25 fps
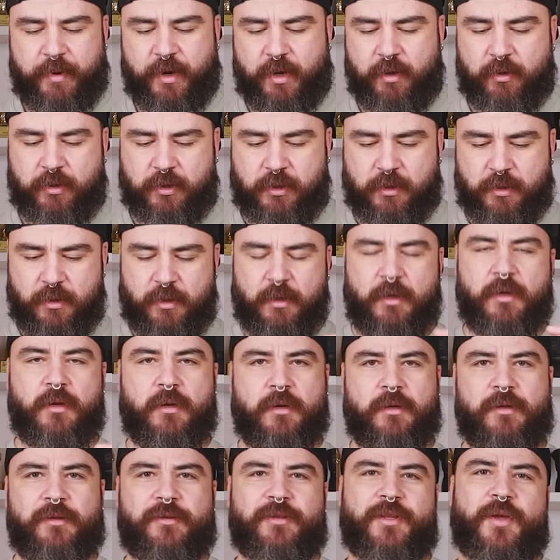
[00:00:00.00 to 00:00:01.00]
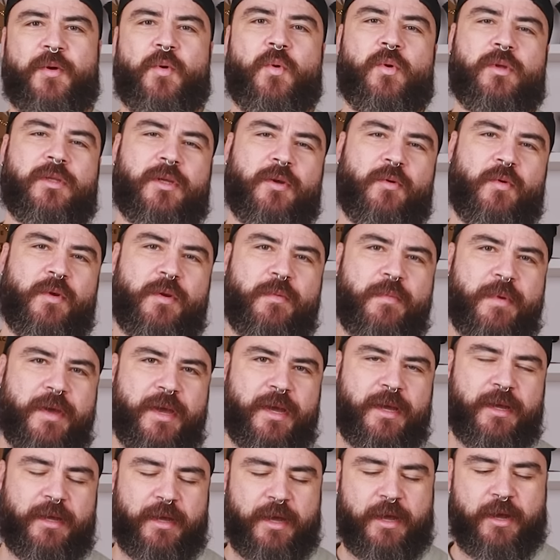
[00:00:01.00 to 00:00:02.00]
because the water will
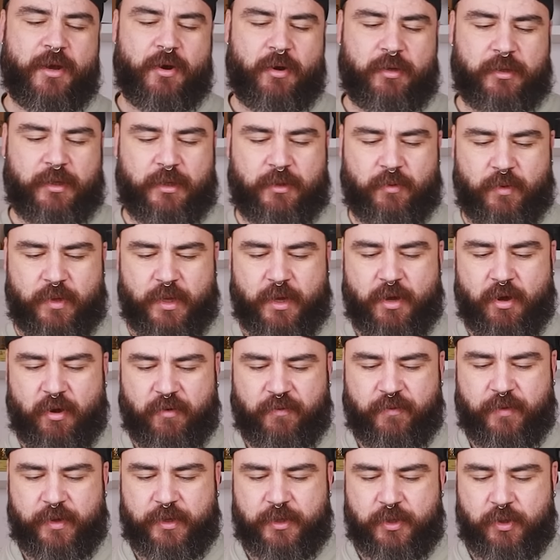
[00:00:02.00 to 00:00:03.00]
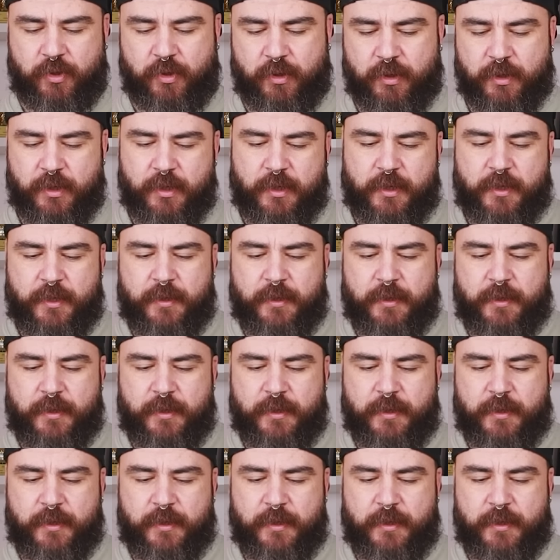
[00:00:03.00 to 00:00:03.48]
be in contact with the coffee, so